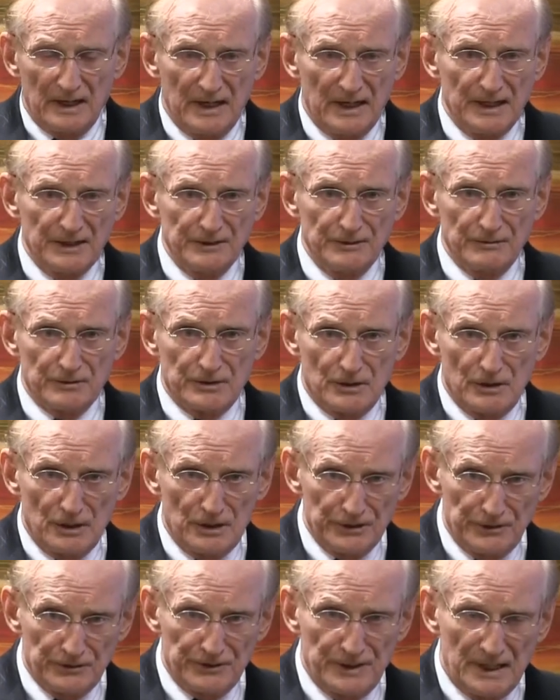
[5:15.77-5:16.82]
and you call
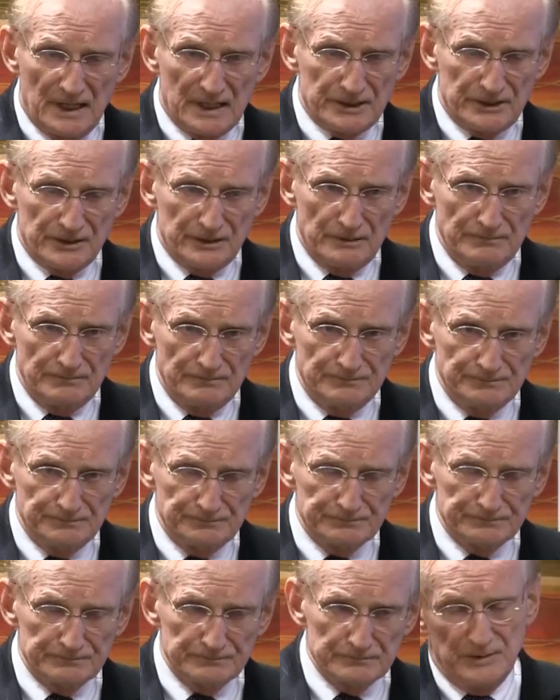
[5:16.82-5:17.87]
your doctor,
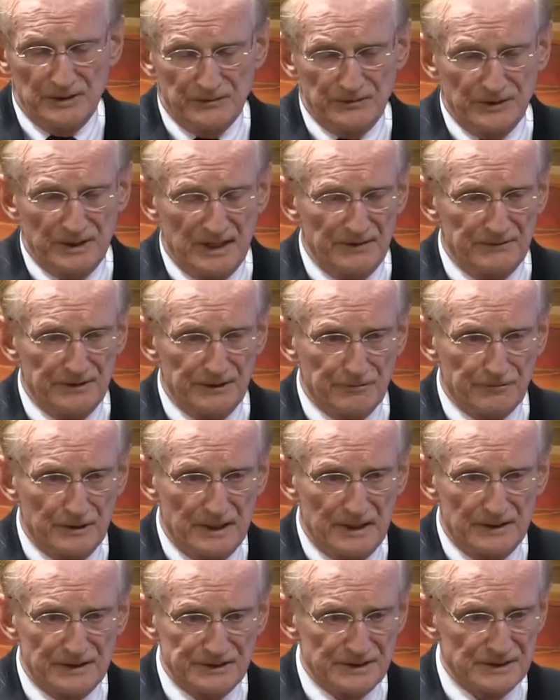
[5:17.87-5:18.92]
if you have a
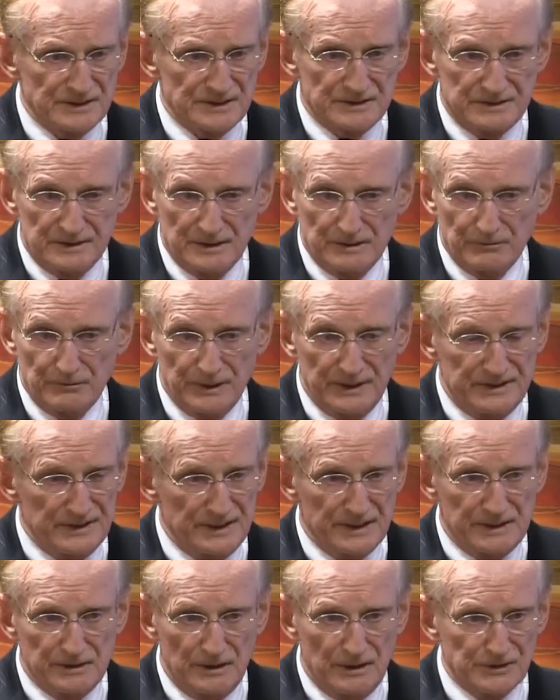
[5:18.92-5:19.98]
urologist, we
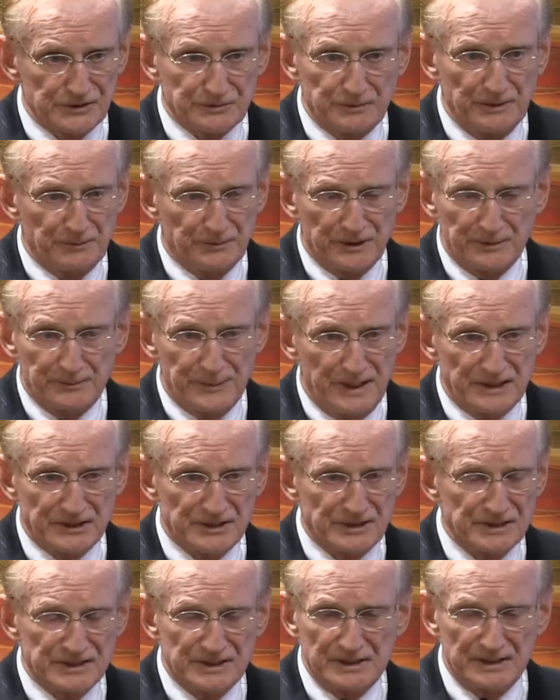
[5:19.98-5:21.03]
take calls. We bring
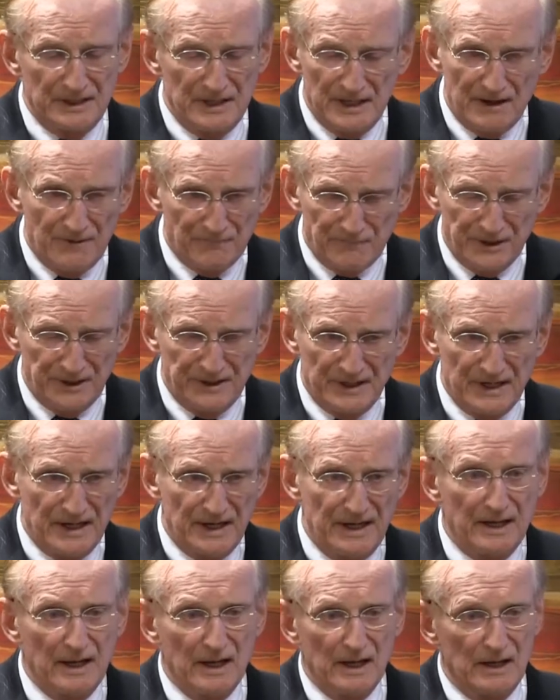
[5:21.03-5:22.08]
patients in every
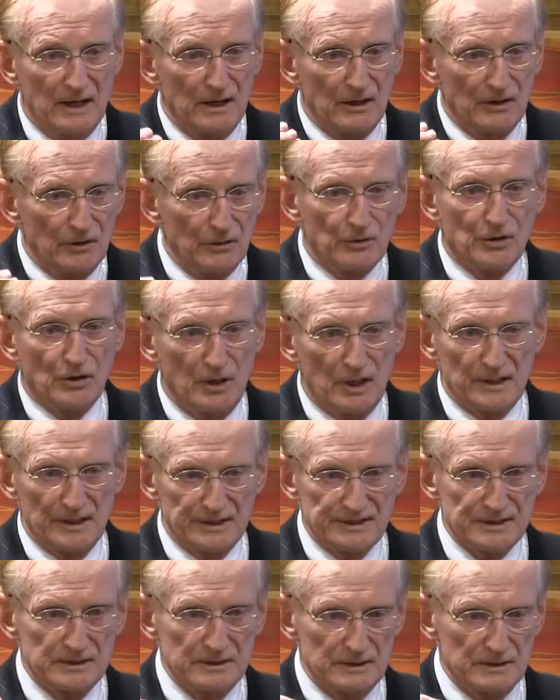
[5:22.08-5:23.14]
day who call
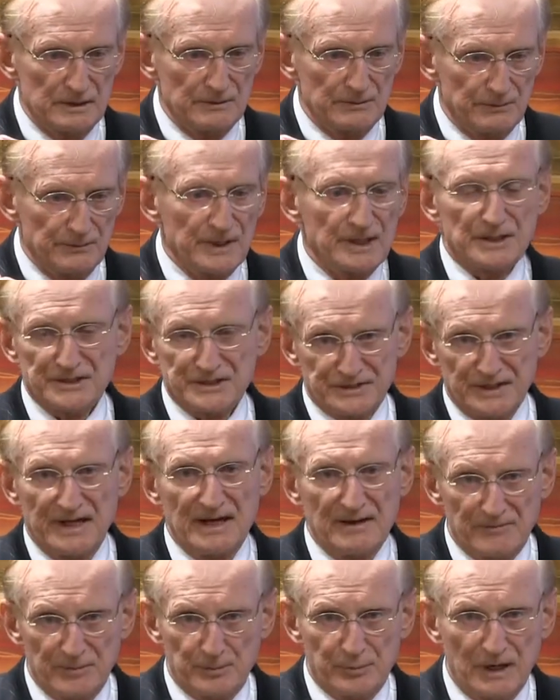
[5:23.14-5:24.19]
us because they
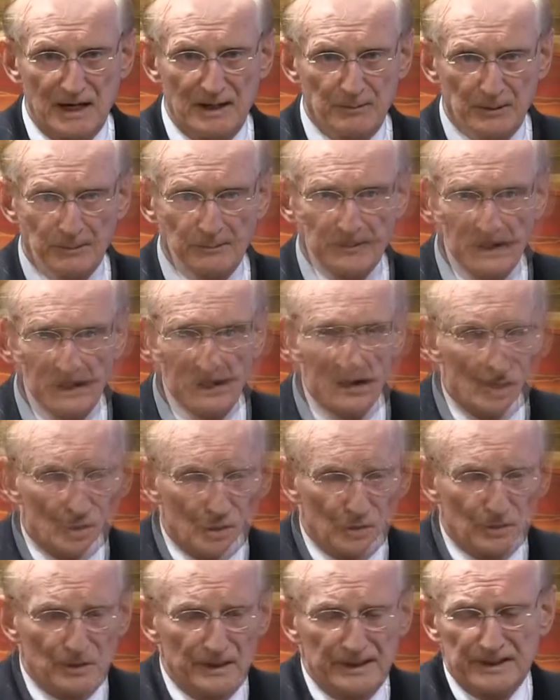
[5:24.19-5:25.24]
have a problem.
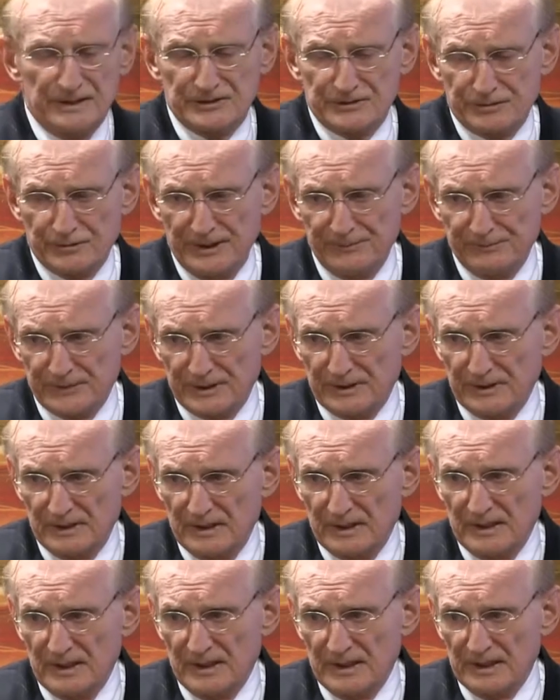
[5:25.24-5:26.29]
Early treatment
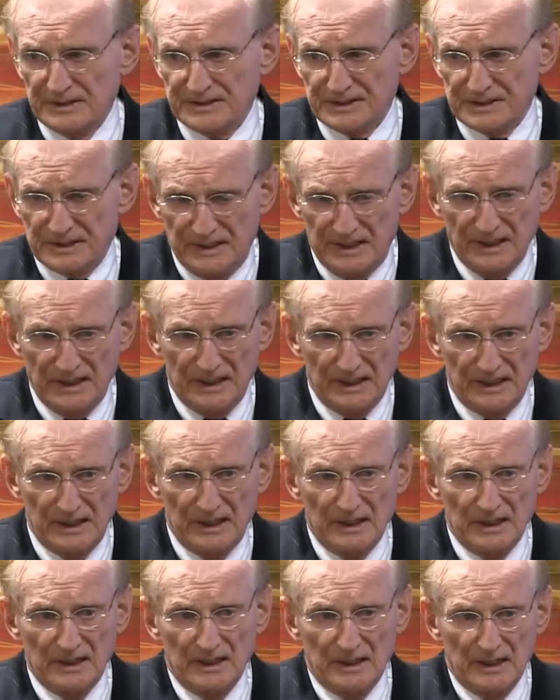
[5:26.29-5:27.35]
is
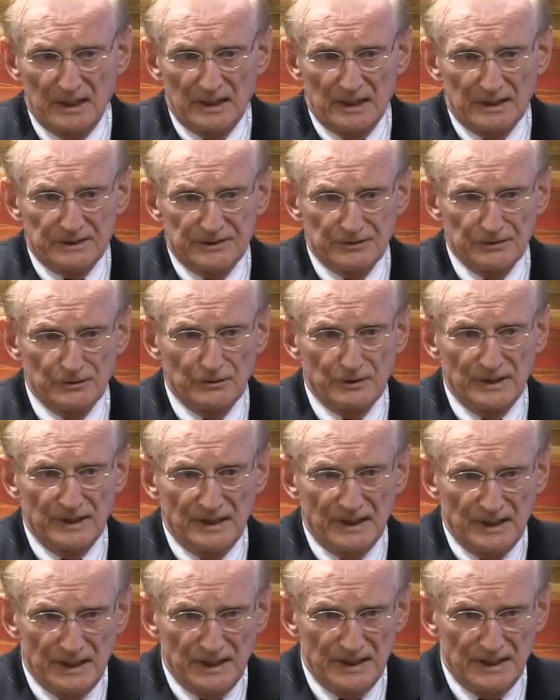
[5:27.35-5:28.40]
key to
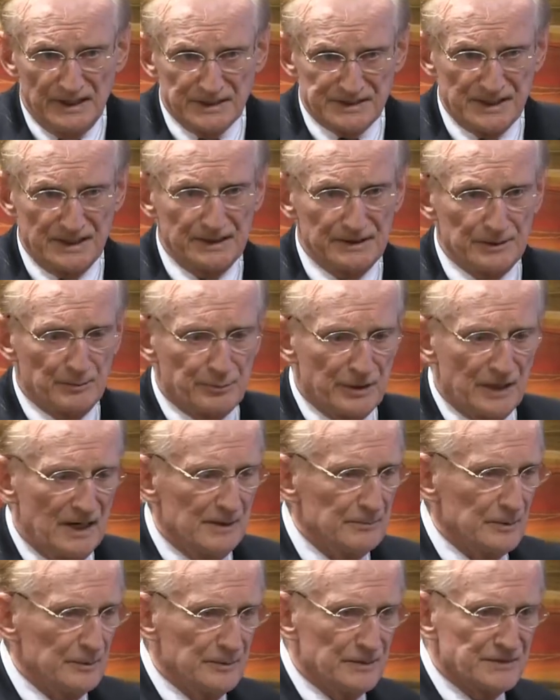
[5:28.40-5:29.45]
easing the
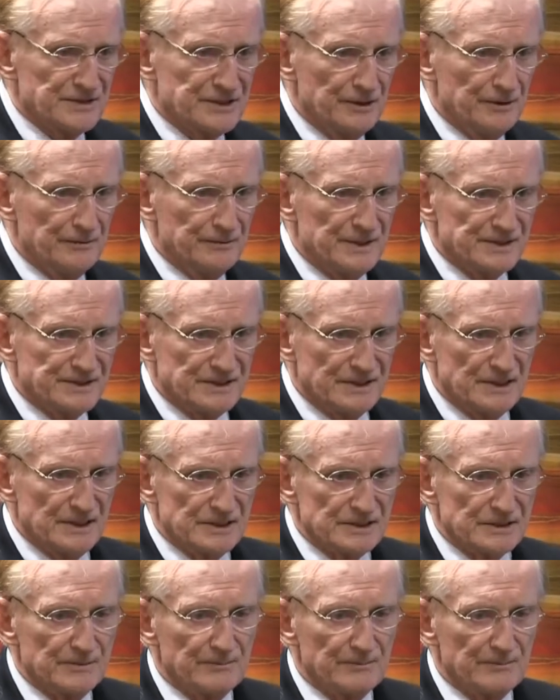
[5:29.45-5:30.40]
problem of stone disease.